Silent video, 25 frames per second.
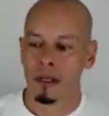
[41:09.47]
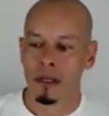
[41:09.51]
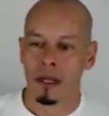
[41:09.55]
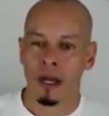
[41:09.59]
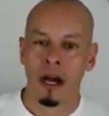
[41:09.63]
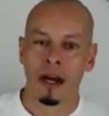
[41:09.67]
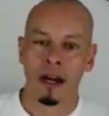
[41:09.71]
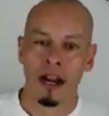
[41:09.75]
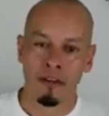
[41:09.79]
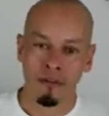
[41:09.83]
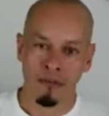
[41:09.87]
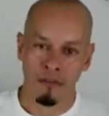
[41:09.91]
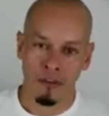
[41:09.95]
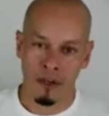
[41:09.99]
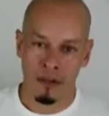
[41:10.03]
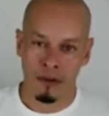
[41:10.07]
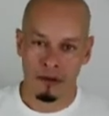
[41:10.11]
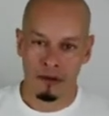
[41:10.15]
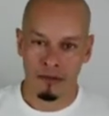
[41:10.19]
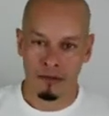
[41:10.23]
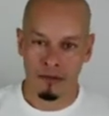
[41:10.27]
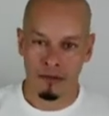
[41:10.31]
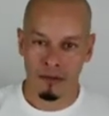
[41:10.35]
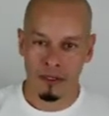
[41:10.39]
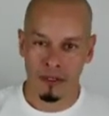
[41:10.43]
How'd that
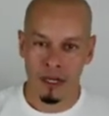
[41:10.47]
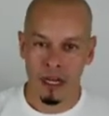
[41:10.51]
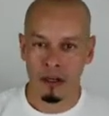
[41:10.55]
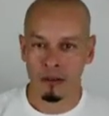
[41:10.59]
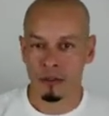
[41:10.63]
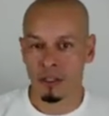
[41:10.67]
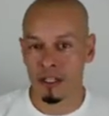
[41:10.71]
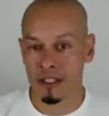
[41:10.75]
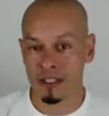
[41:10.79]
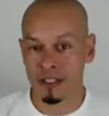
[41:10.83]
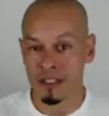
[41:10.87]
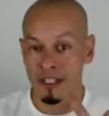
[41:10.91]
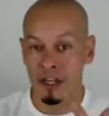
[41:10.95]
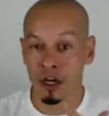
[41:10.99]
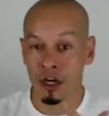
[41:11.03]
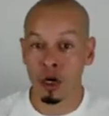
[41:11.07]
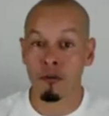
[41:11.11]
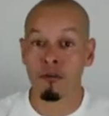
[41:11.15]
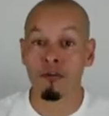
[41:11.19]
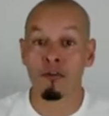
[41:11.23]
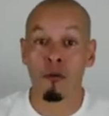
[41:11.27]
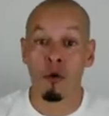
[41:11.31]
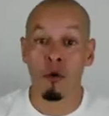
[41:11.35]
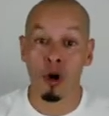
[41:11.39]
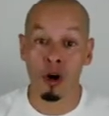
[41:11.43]
feel? How did her
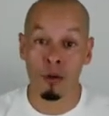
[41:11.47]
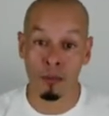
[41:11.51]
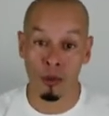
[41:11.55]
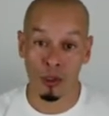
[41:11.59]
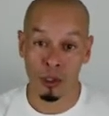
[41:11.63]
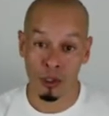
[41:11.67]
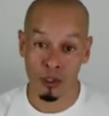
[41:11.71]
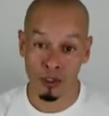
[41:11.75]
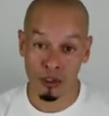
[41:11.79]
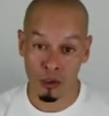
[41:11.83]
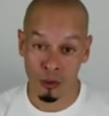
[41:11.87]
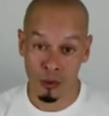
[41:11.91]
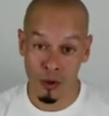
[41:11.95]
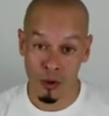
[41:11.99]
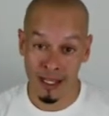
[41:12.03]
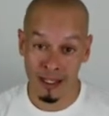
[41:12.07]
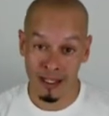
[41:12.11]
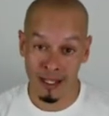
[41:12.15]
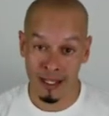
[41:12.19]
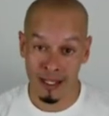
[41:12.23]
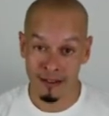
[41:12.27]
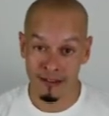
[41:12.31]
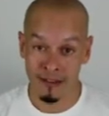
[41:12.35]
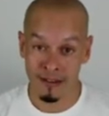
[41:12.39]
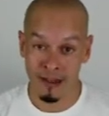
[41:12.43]
form look
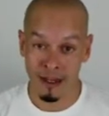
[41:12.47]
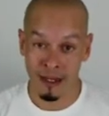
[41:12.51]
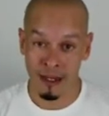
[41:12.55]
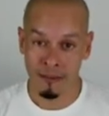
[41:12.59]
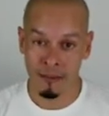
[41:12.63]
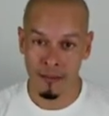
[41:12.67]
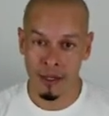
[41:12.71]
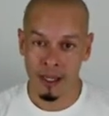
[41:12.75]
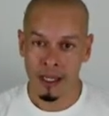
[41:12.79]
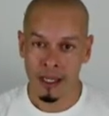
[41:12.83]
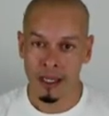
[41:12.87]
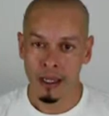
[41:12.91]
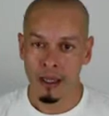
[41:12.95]
throughout that time?